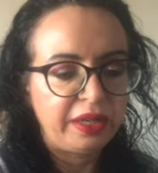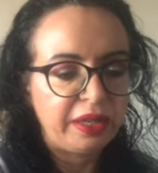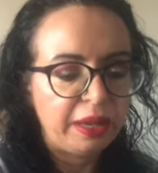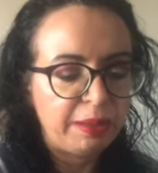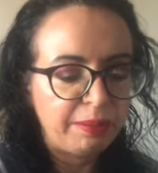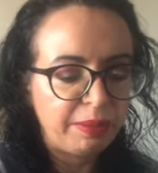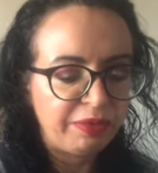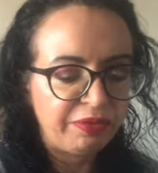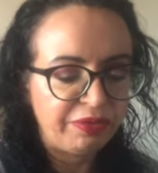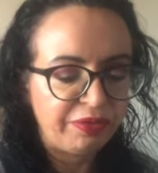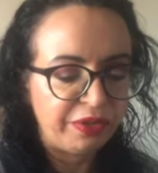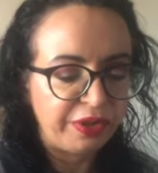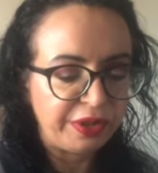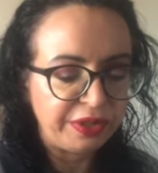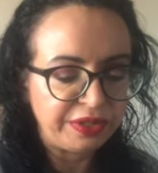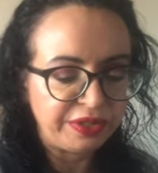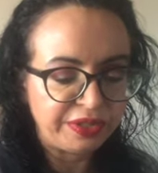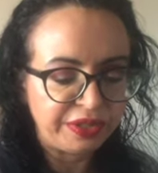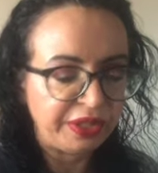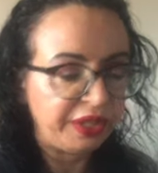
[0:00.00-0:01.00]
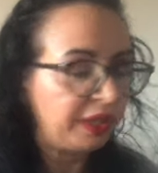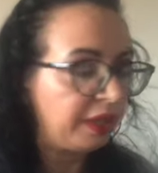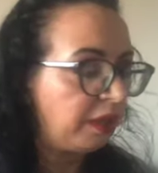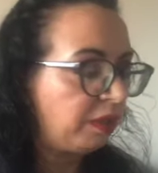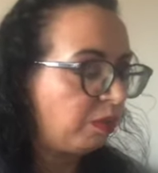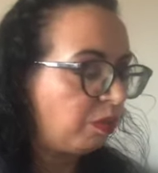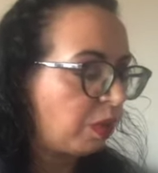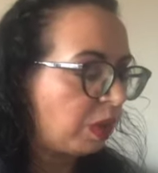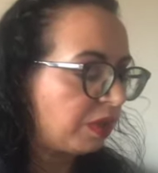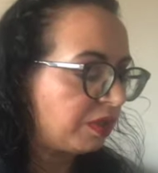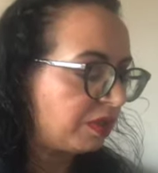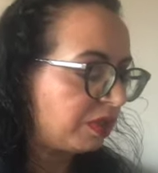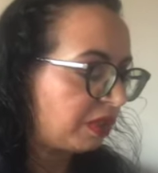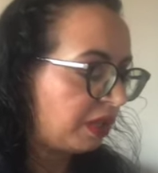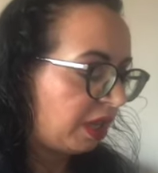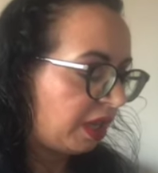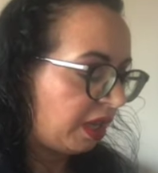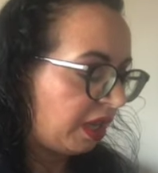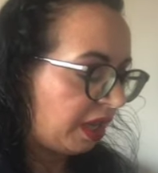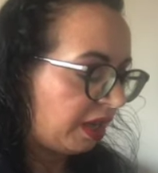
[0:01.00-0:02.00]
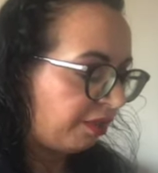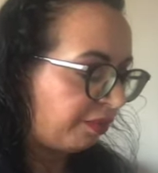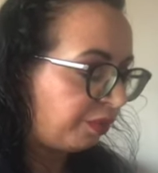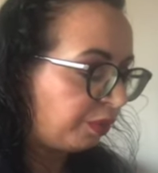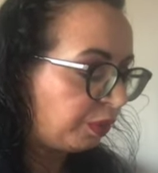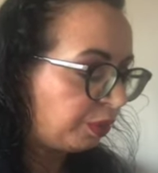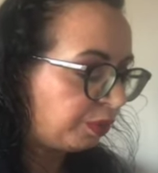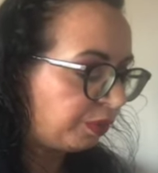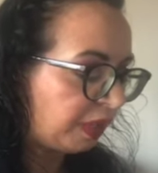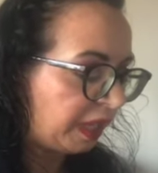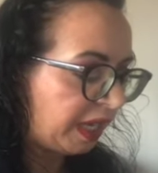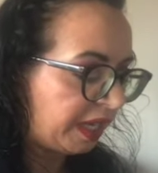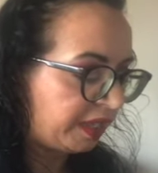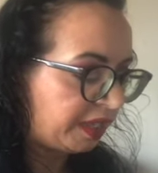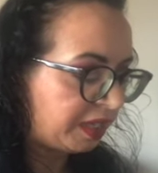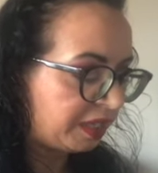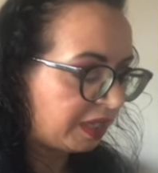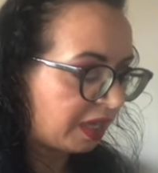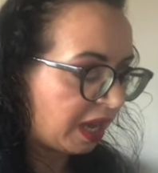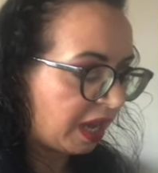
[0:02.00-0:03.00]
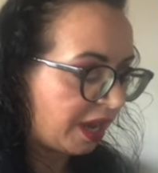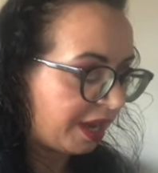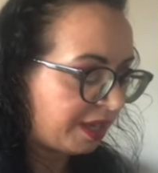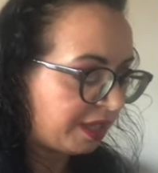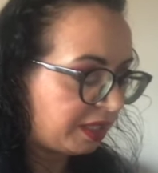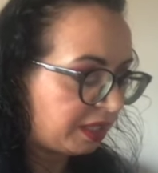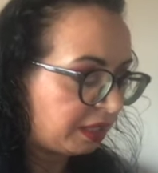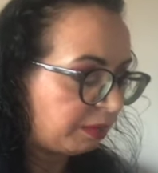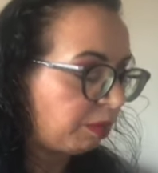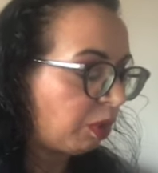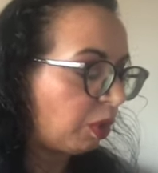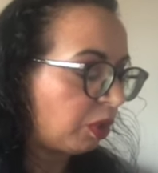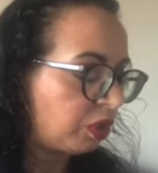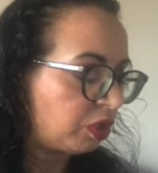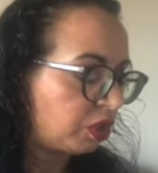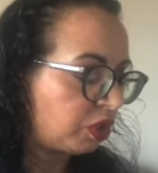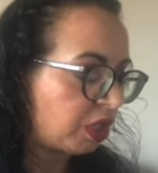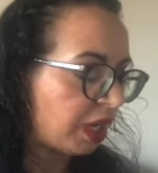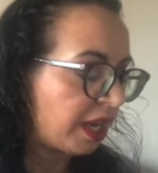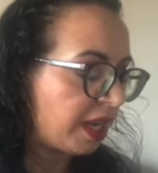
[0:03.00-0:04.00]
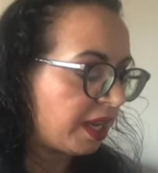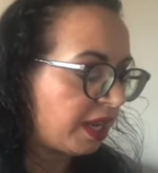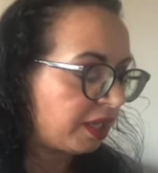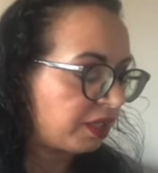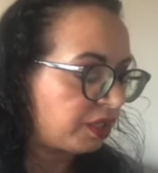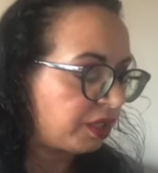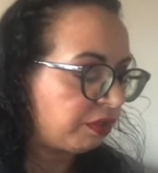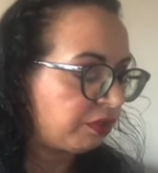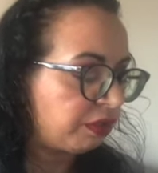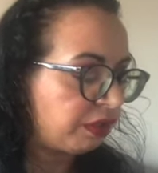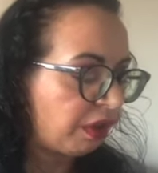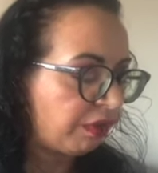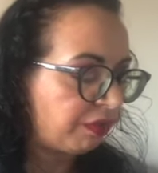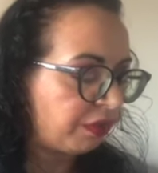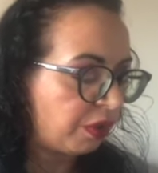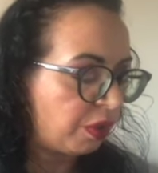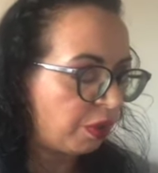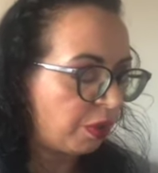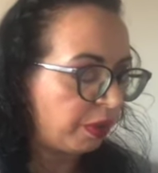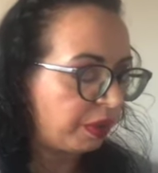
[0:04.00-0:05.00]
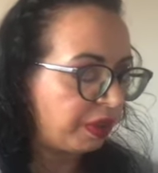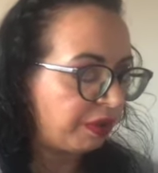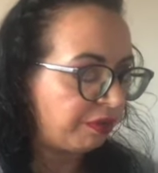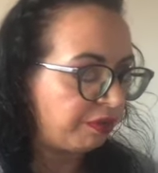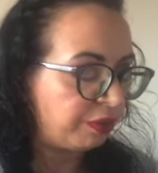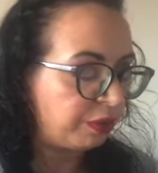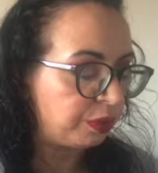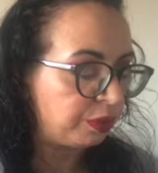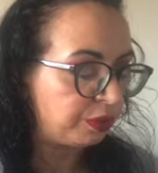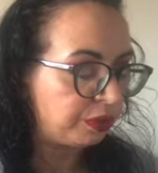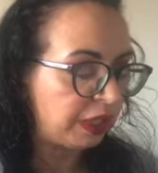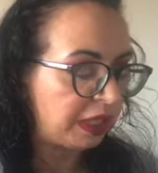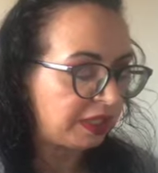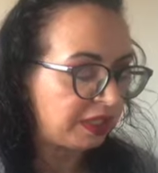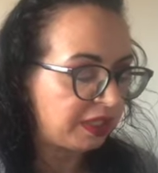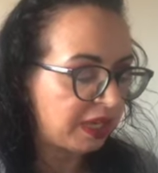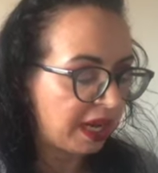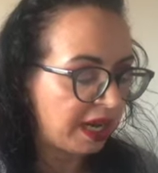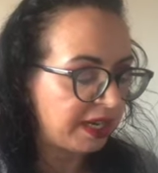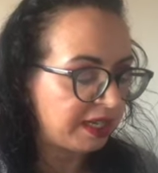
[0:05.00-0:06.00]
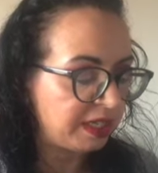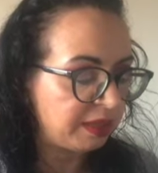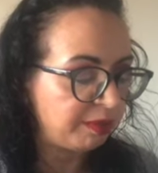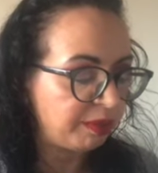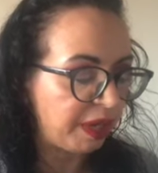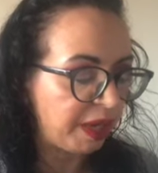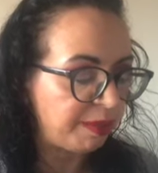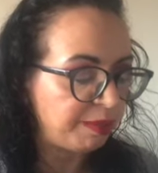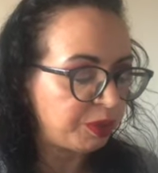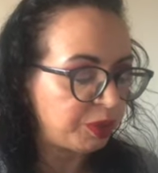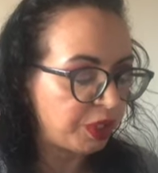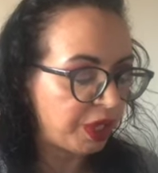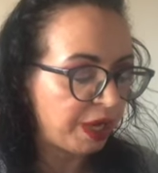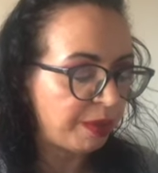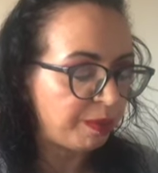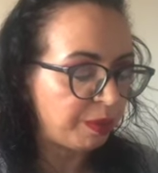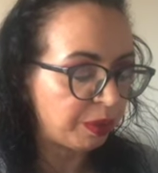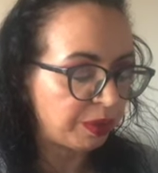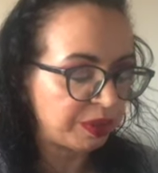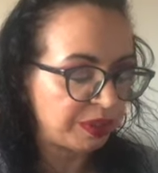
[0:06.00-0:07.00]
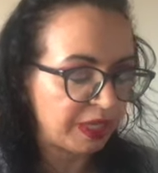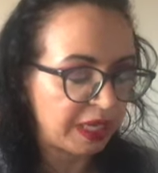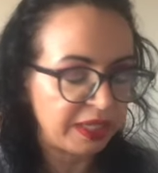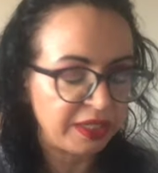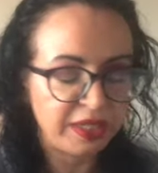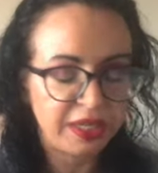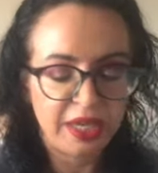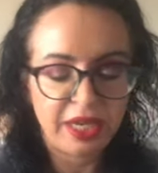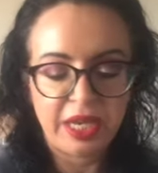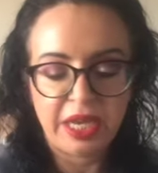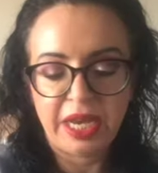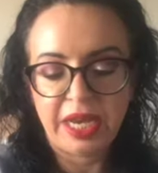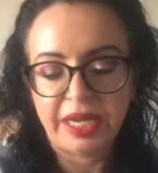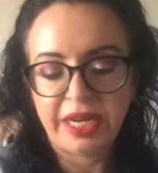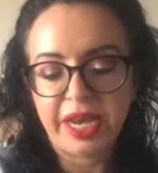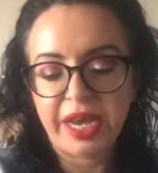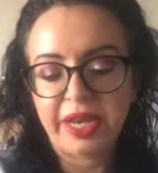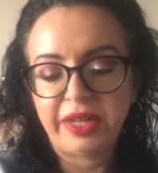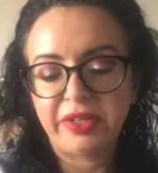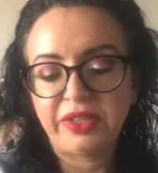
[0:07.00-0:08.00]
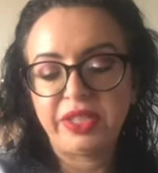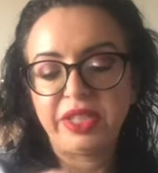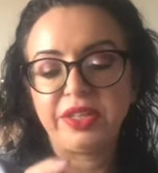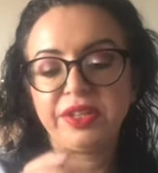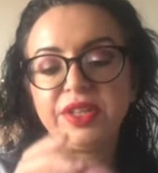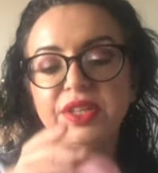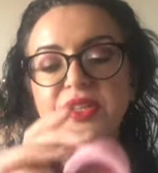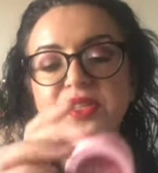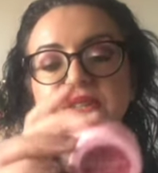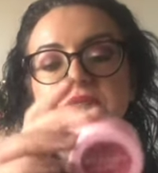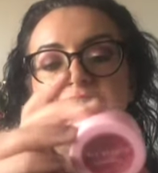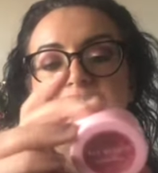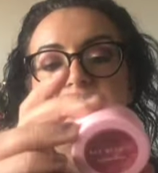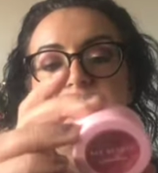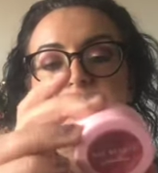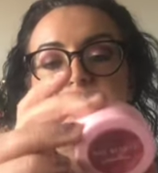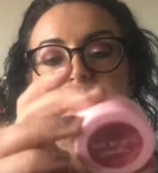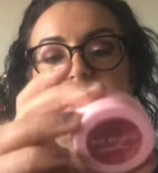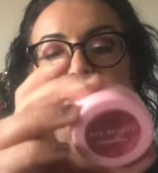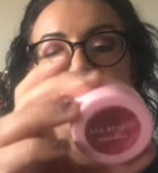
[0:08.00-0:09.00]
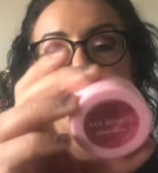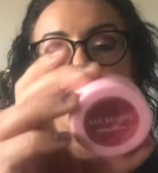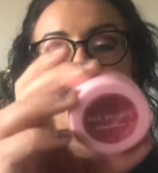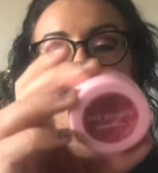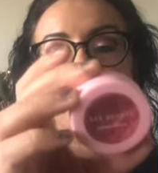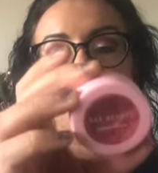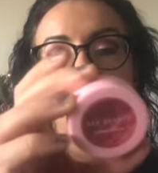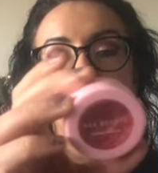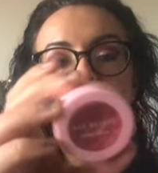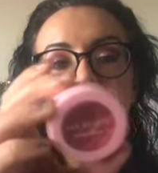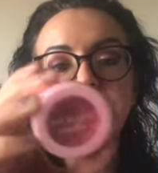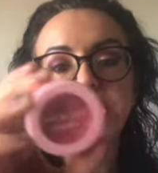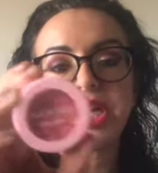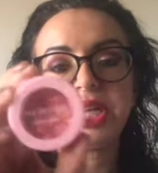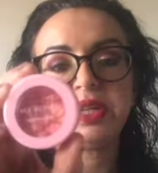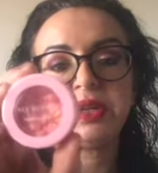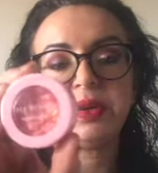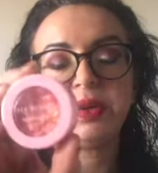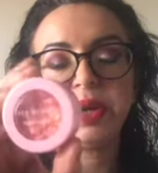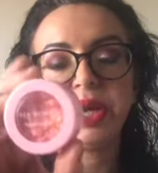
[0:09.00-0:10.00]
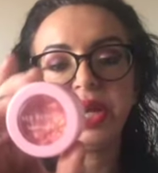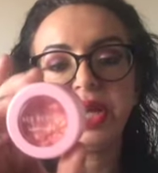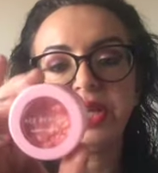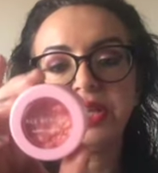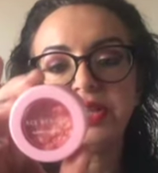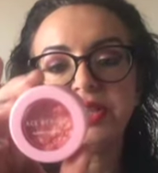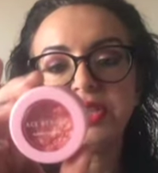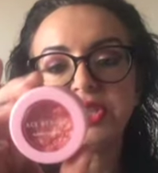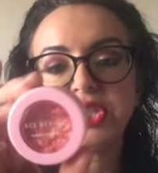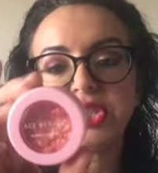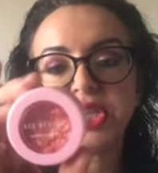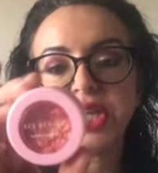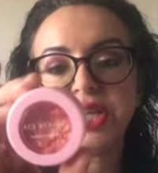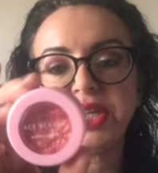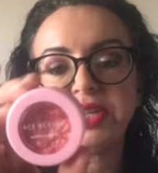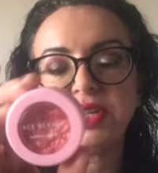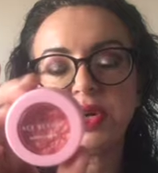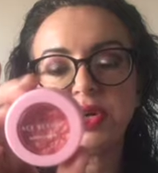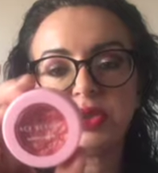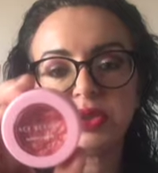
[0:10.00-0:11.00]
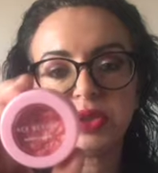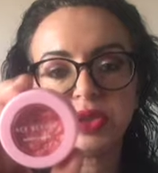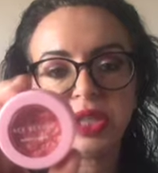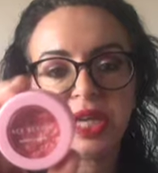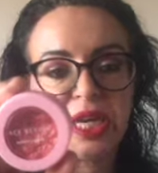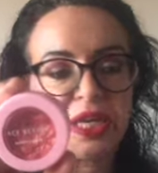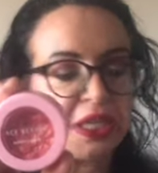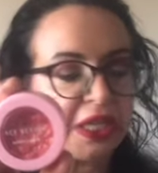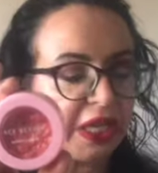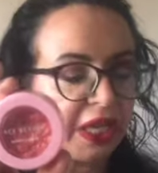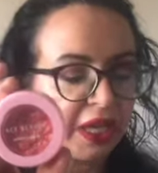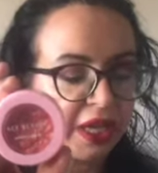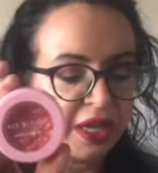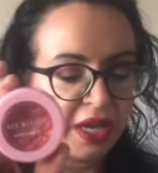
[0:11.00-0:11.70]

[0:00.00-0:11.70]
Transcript: number 13 was a food related item, or children of the corn, a food related item, name, shape or scent. And I had here this Ace Boutique glimmer shadow in the shade cotton candy.